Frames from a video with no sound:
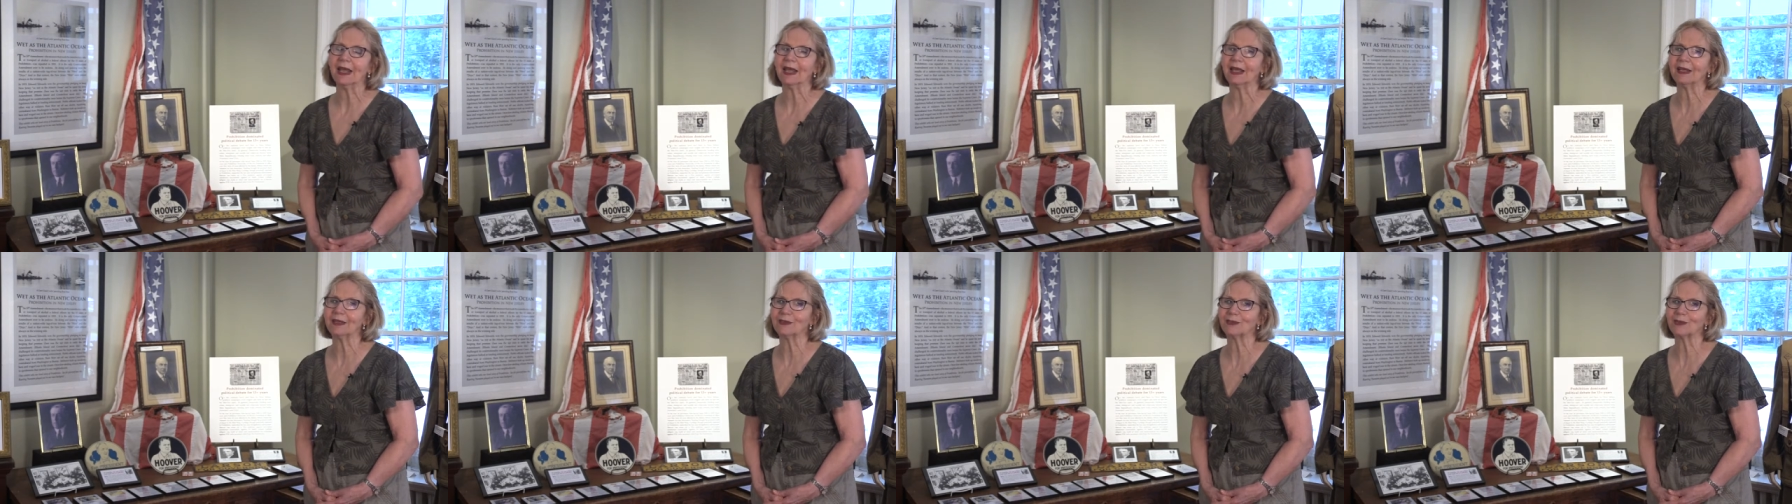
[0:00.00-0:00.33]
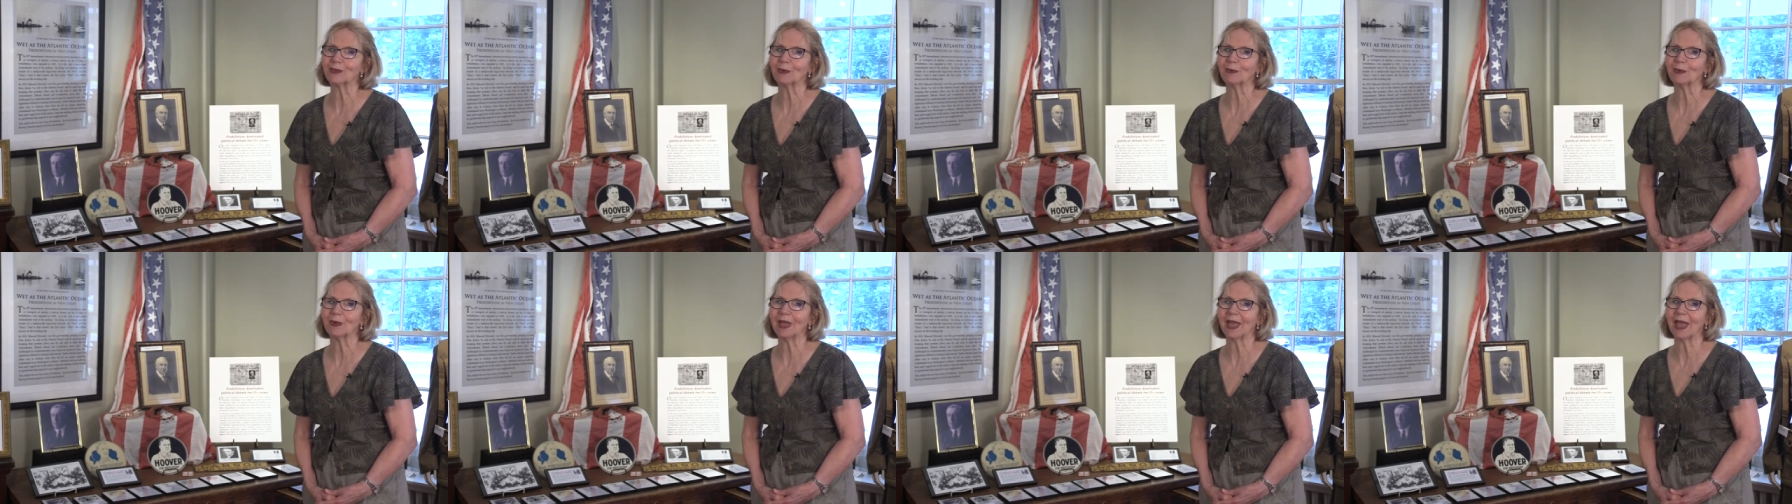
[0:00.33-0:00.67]
and
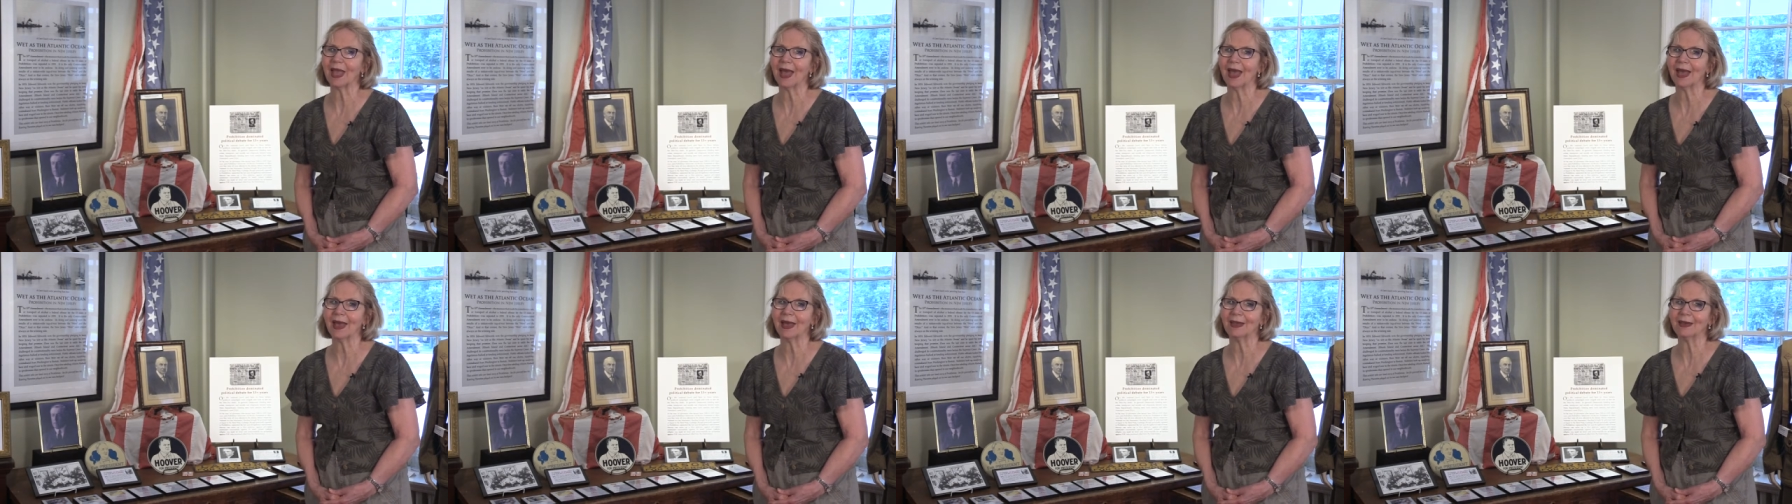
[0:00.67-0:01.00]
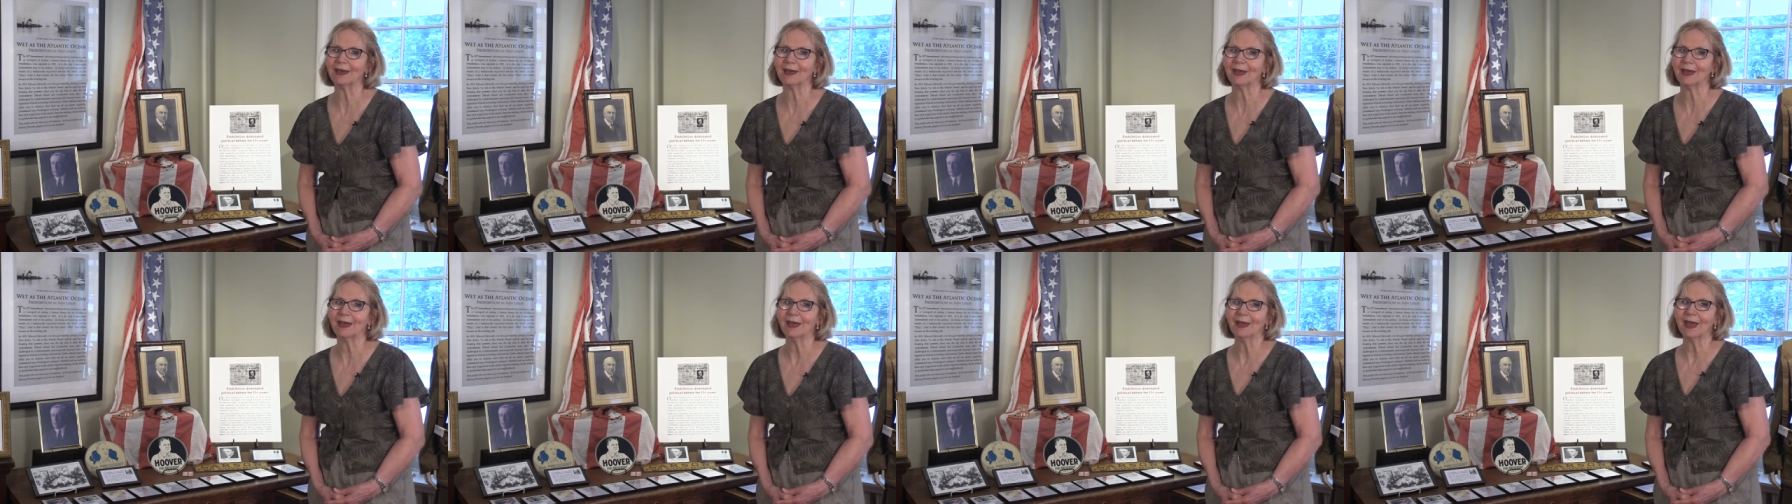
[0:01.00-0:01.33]
so we
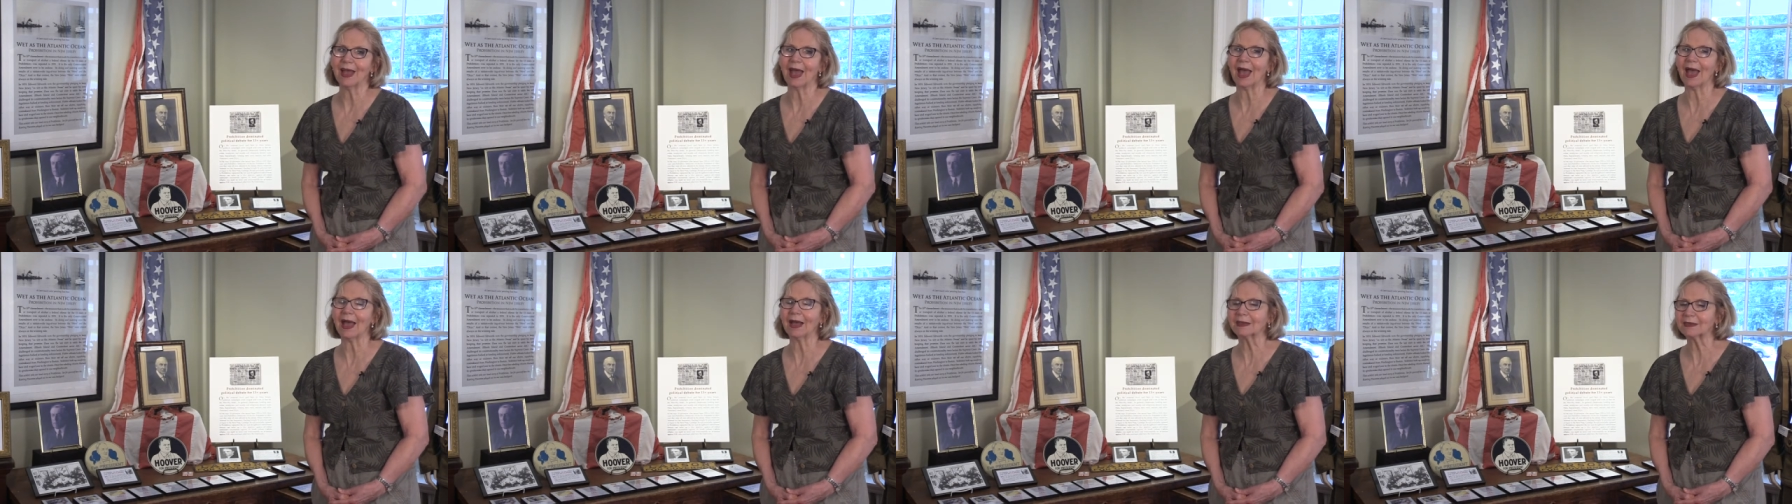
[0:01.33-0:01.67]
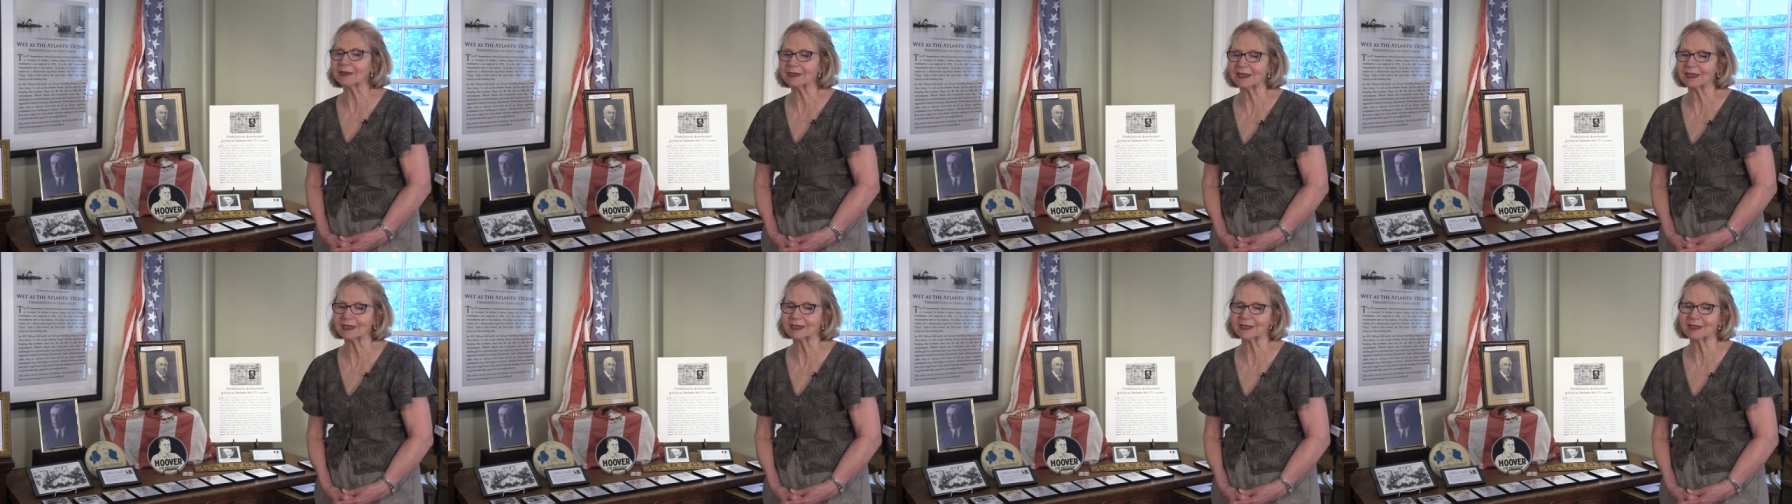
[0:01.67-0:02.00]
had
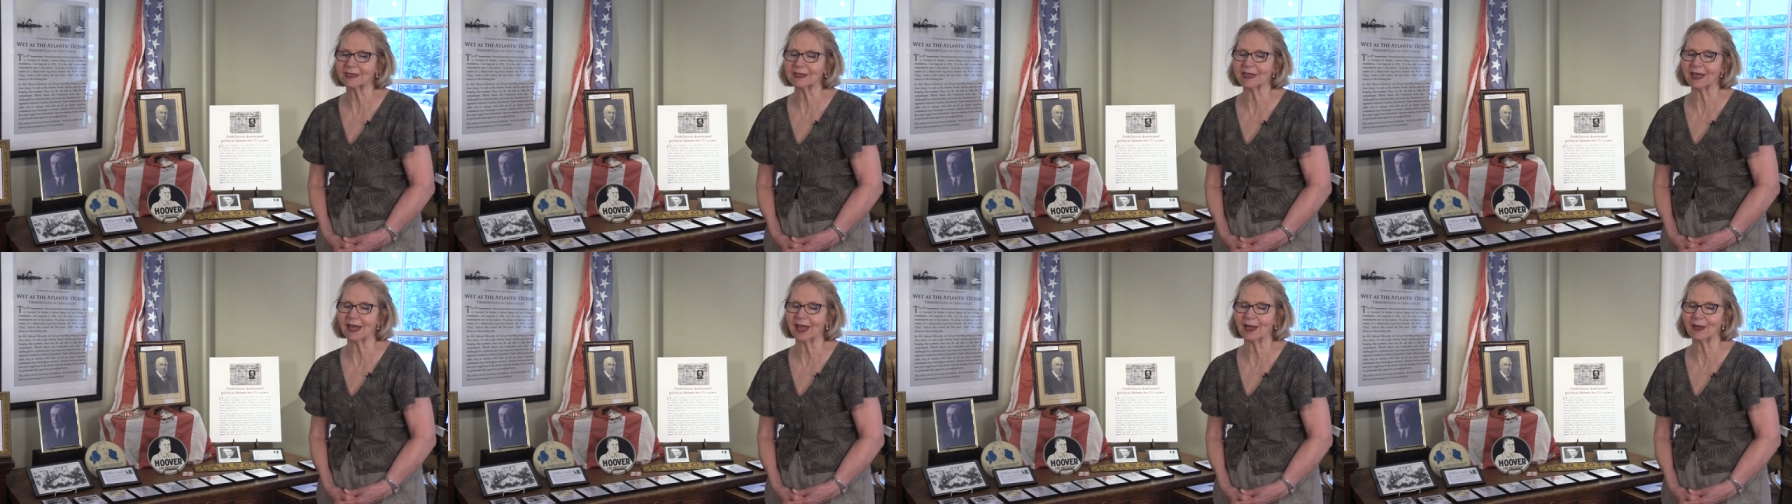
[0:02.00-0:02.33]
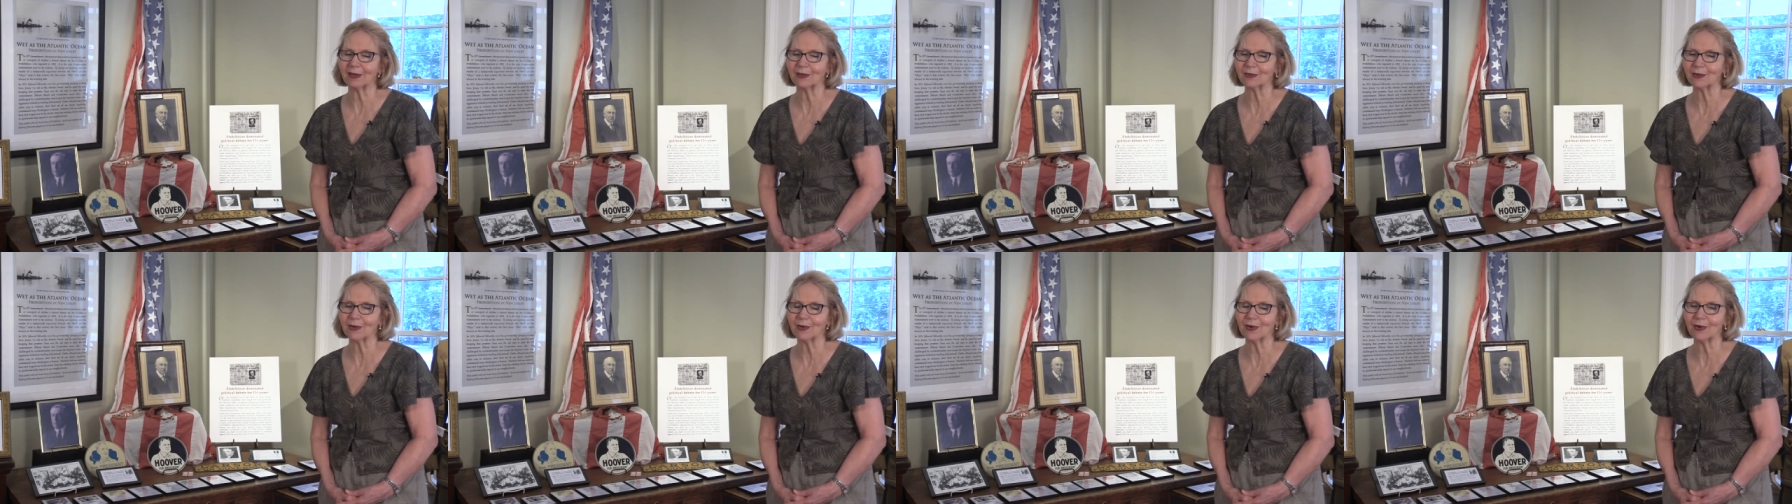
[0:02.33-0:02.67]
access to
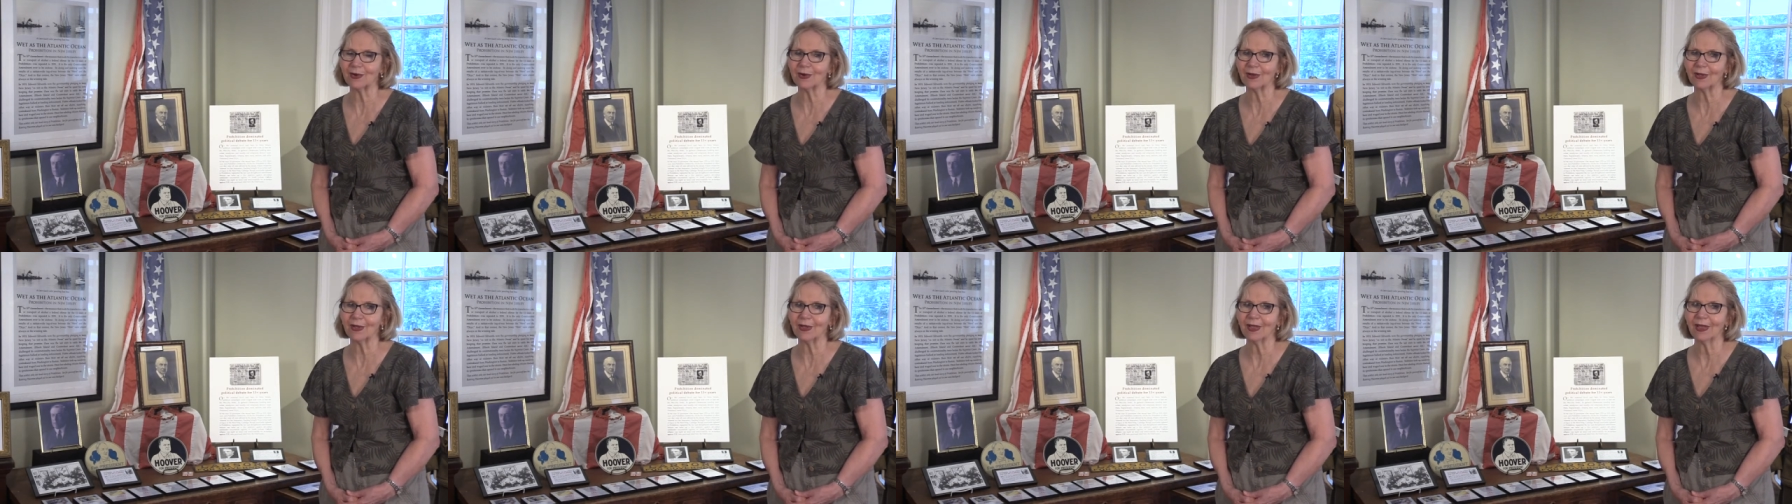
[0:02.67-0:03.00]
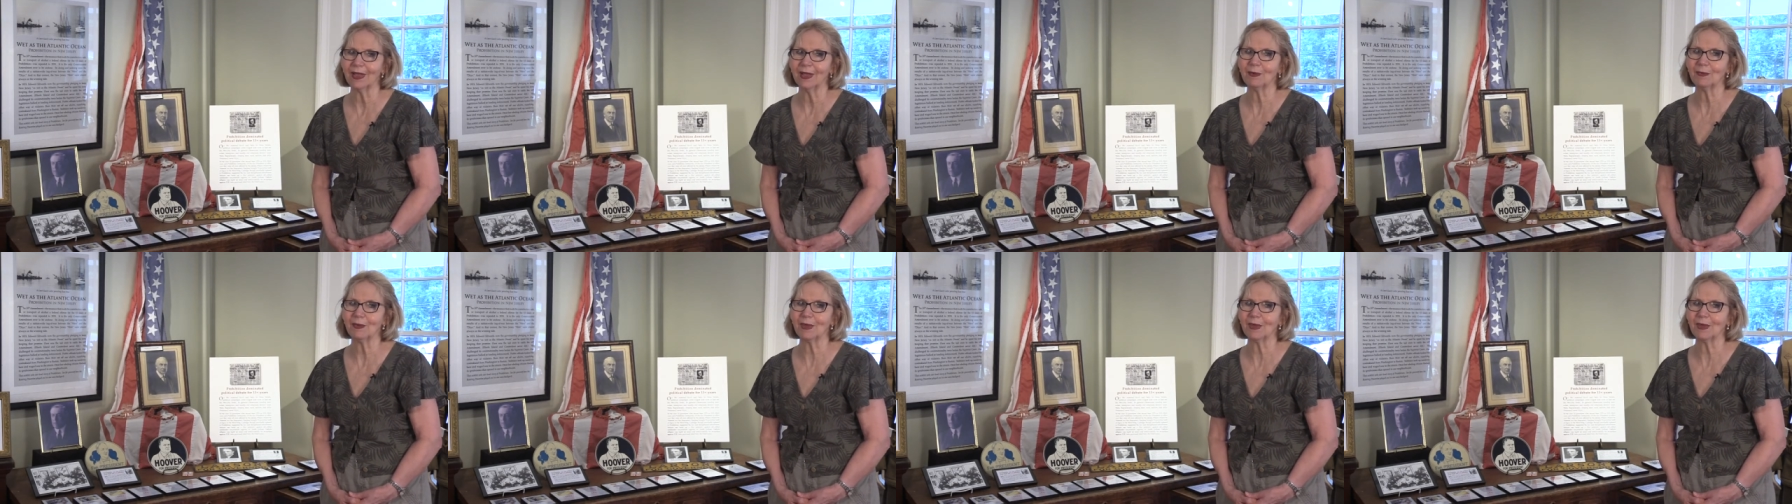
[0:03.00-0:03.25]
alcohol.